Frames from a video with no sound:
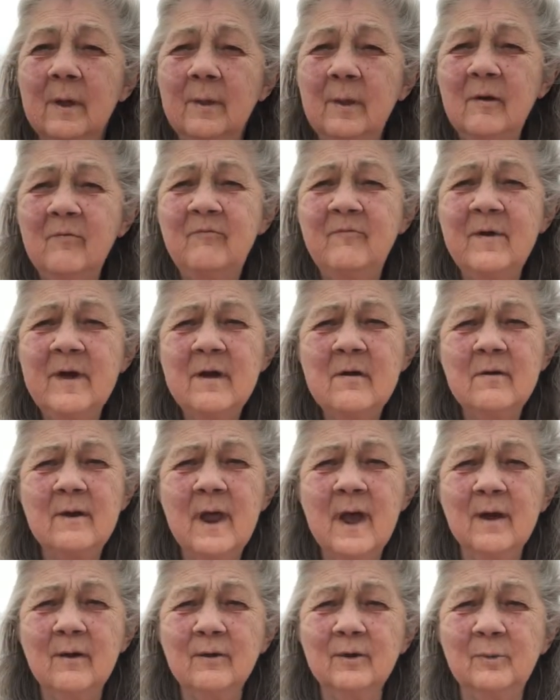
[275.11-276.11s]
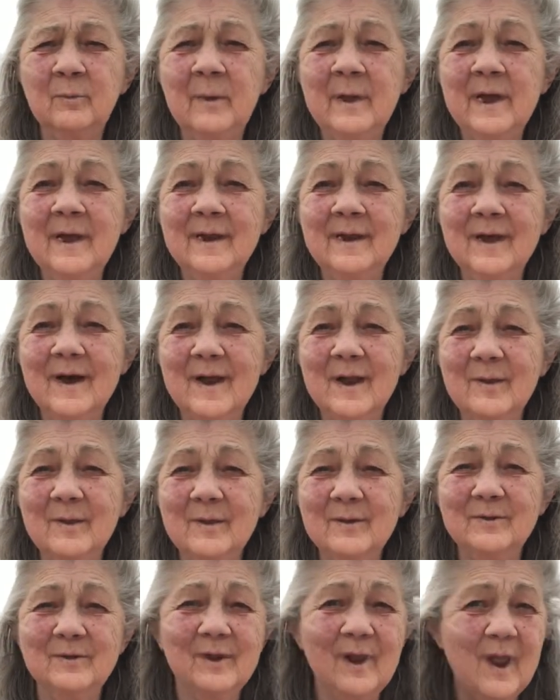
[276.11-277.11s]
their fingernails being done in
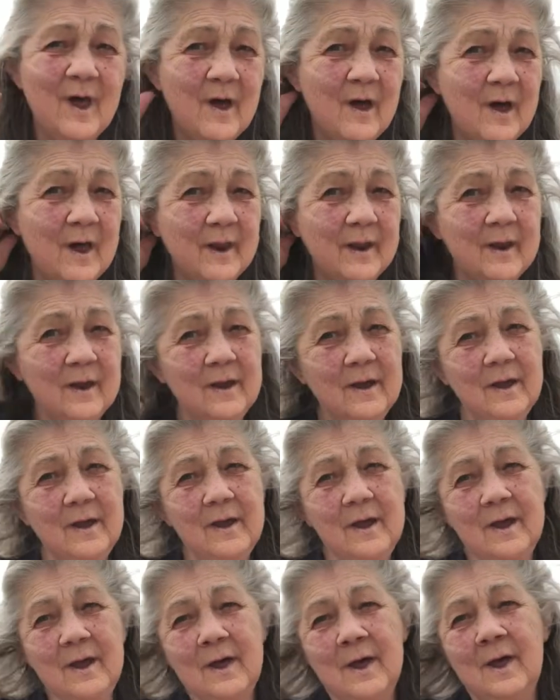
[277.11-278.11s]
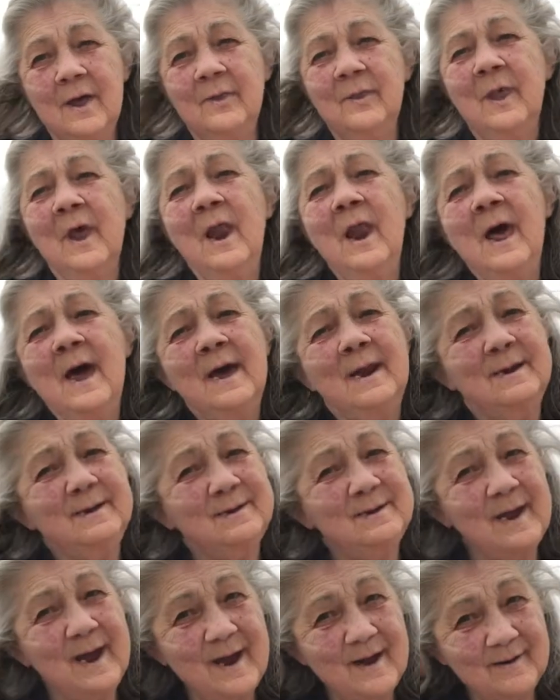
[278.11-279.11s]
the salon, the
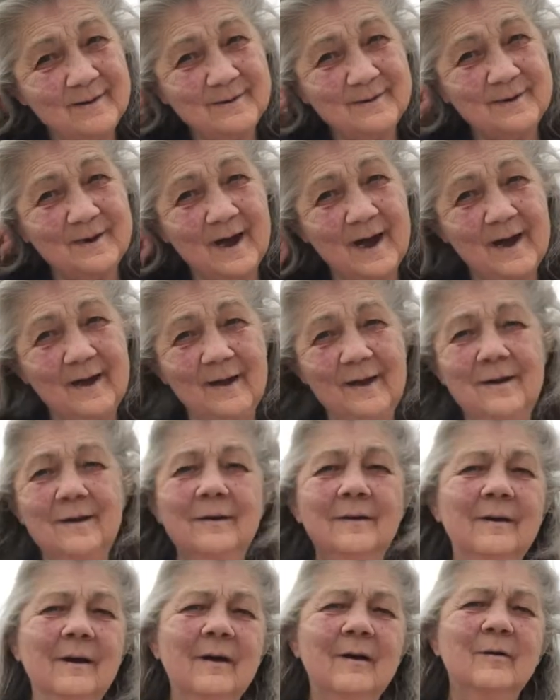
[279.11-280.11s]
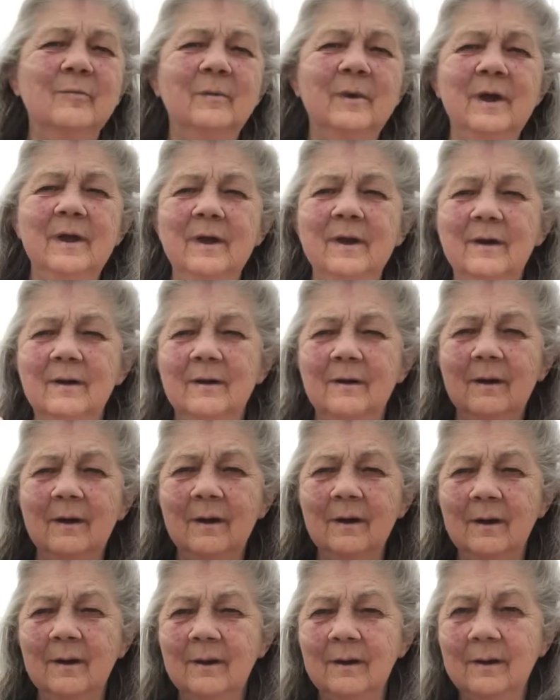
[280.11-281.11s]
latest hairstyle. Oh, me.
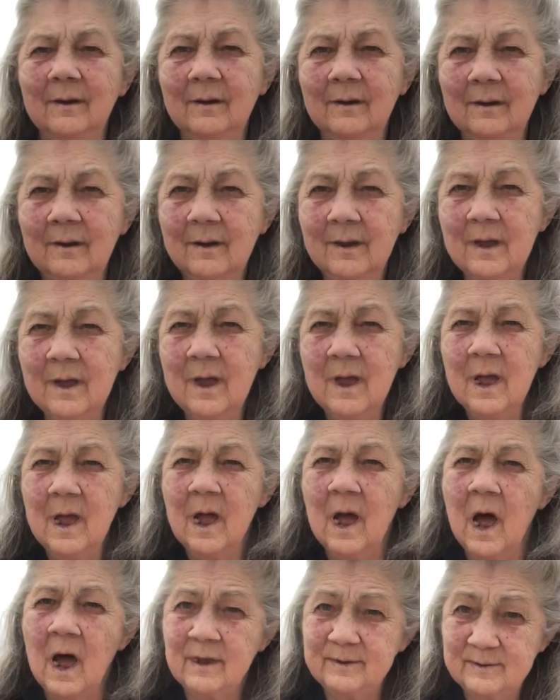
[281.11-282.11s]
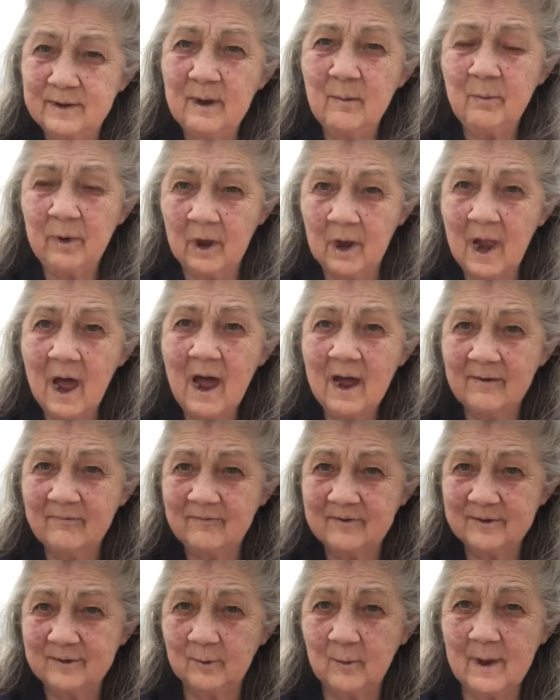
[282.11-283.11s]
Oh. A simple
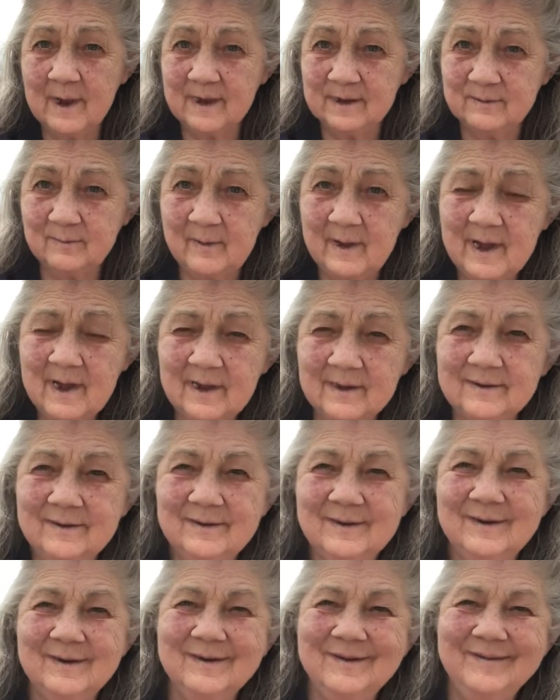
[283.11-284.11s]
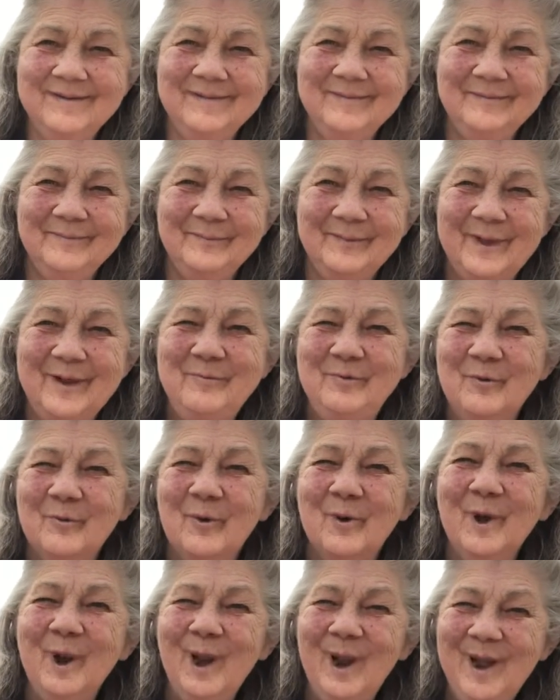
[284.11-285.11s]
life is what is best. If you
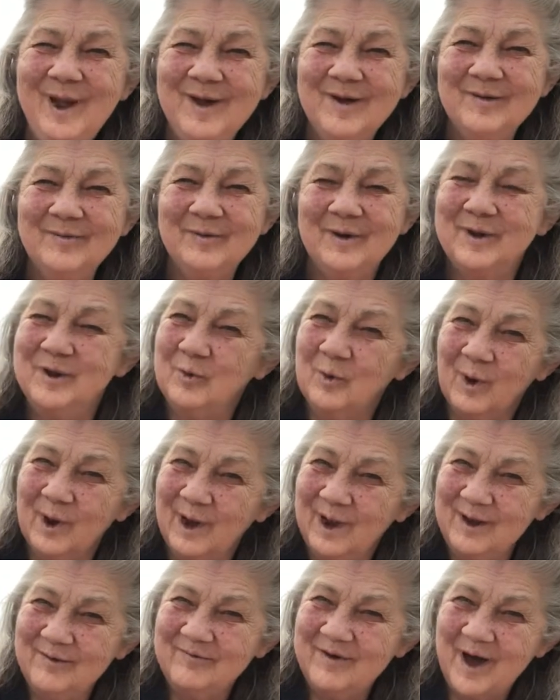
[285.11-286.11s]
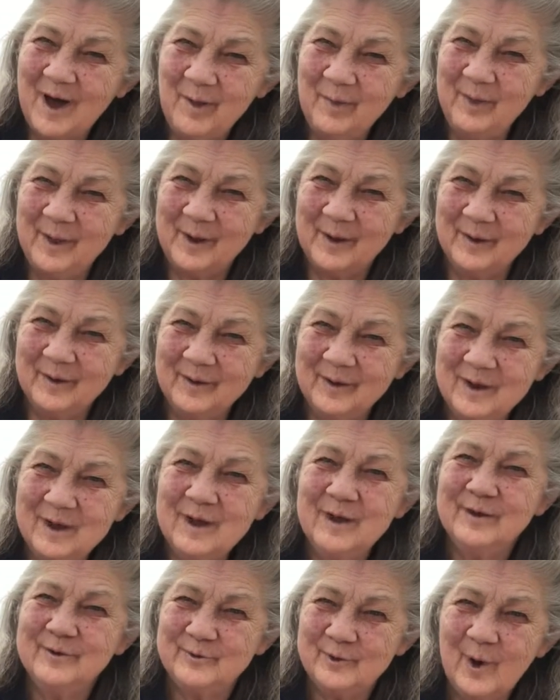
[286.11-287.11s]
want to live and you want to live healthier,
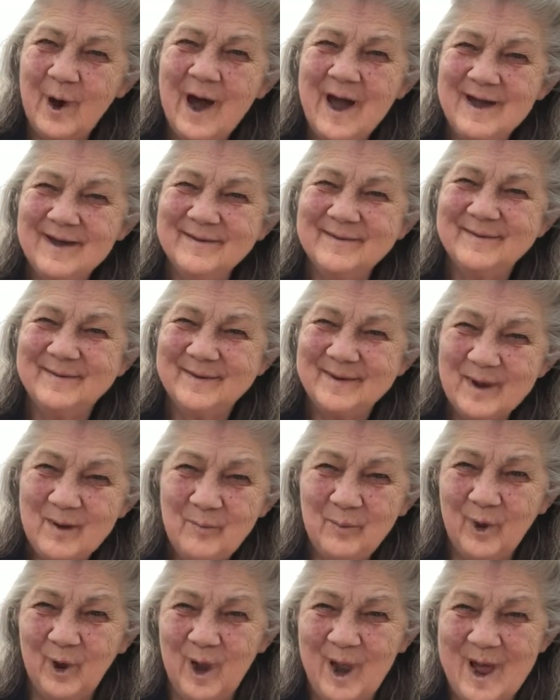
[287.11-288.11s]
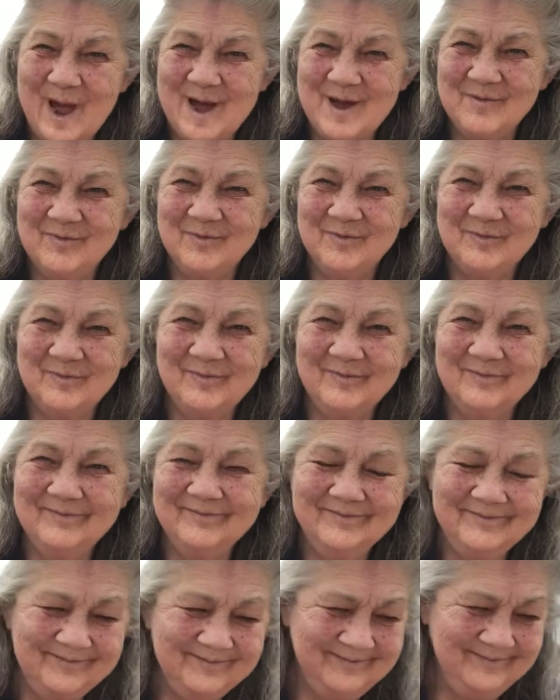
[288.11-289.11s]
try a simple
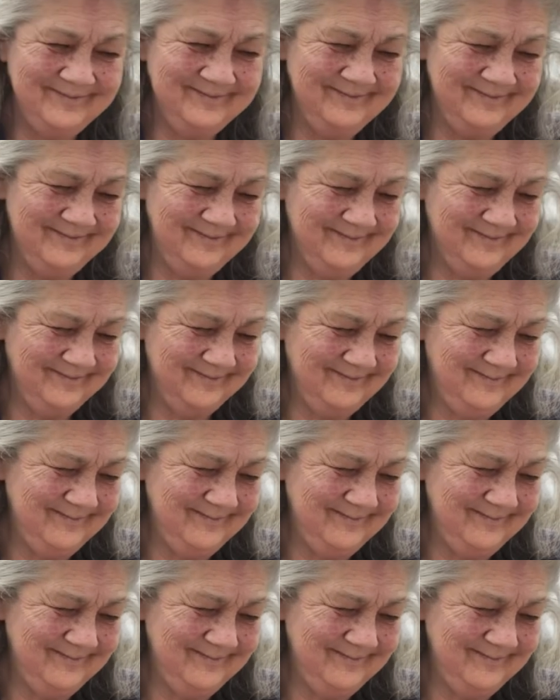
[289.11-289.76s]
life.